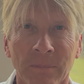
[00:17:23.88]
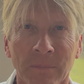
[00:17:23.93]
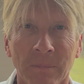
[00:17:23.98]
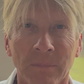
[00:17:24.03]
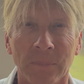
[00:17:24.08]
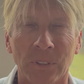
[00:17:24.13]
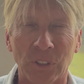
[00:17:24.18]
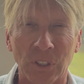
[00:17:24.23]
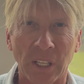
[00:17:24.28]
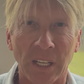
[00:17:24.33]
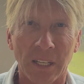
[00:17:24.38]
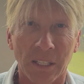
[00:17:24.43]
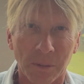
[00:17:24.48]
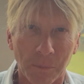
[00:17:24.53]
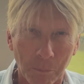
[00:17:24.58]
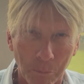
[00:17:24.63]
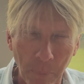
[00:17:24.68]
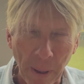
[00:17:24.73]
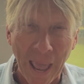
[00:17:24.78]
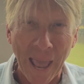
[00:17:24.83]
See,
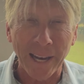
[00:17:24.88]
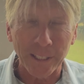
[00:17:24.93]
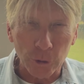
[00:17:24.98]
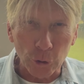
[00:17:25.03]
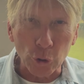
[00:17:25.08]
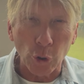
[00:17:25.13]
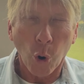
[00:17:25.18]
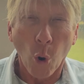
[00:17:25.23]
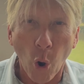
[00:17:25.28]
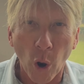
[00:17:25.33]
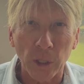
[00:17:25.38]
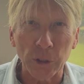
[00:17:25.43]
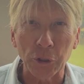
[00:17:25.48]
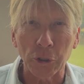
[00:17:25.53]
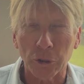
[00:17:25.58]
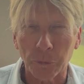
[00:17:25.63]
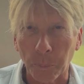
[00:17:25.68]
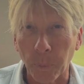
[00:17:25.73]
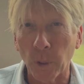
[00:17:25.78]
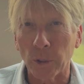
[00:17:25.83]
bad
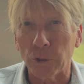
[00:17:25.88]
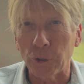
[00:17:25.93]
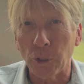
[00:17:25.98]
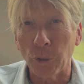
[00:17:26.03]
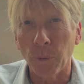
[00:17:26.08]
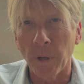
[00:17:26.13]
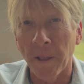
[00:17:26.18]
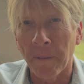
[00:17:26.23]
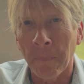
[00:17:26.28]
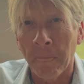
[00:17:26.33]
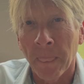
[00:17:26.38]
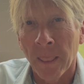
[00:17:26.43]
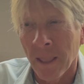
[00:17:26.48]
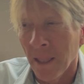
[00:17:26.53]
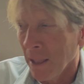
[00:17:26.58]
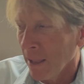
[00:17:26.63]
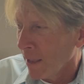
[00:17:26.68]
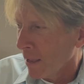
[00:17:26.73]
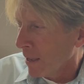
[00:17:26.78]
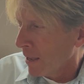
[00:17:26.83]
choices put you in
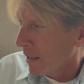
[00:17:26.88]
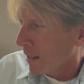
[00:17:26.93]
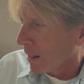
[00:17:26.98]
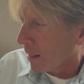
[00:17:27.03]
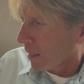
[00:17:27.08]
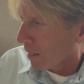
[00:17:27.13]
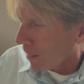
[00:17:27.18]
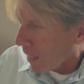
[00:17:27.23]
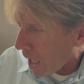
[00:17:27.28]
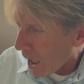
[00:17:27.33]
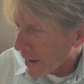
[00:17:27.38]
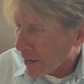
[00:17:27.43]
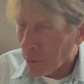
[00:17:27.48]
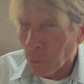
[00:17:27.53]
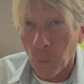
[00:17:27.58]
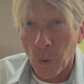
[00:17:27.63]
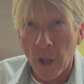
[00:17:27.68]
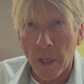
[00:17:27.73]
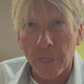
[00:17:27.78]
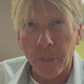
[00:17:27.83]

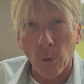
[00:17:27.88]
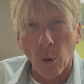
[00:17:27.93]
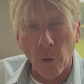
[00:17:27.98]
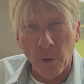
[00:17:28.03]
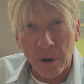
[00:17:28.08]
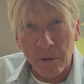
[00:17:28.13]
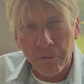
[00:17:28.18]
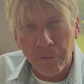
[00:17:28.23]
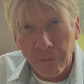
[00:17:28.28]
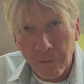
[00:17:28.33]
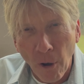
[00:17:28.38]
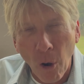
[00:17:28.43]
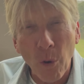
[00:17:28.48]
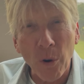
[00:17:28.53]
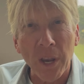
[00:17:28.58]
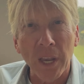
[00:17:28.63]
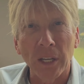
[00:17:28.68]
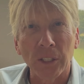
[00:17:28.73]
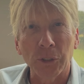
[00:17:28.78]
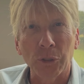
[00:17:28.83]
line with or in
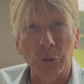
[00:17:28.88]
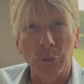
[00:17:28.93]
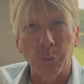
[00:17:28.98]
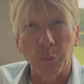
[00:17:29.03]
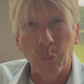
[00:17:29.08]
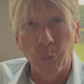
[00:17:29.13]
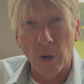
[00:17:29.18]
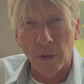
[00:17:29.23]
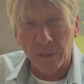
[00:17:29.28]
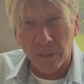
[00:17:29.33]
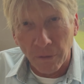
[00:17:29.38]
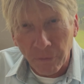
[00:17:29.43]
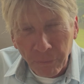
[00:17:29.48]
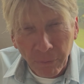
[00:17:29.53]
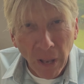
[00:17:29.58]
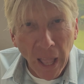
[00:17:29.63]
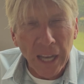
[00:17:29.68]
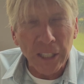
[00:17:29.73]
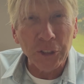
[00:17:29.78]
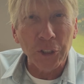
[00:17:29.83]
focus with the
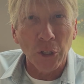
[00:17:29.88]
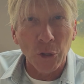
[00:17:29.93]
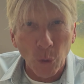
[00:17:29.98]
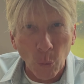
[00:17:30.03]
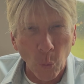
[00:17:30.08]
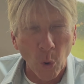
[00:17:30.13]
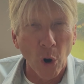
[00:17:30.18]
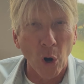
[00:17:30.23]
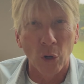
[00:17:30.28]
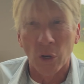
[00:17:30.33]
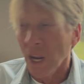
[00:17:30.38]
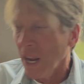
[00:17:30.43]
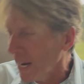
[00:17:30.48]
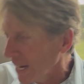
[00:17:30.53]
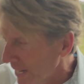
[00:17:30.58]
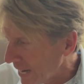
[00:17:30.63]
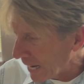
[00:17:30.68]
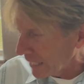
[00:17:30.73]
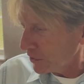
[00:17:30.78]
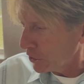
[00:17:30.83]
flesh and the world.
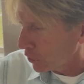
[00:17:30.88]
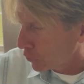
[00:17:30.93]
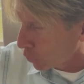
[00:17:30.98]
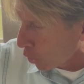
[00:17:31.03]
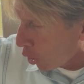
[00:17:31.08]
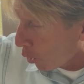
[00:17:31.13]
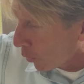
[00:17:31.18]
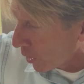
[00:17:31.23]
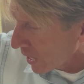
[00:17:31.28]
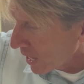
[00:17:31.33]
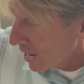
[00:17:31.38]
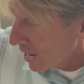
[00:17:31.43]
Yes, it's already